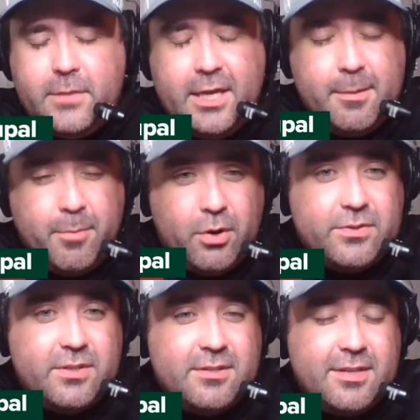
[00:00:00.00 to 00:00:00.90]
in the
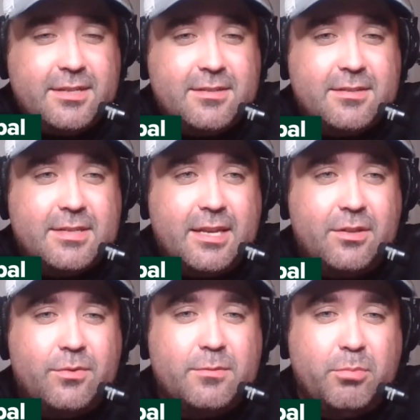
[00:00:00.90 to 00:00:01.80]
postseason against the Saint
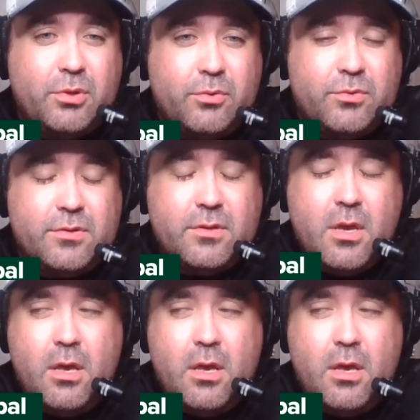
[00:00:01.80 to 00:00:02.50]
Louis Blues,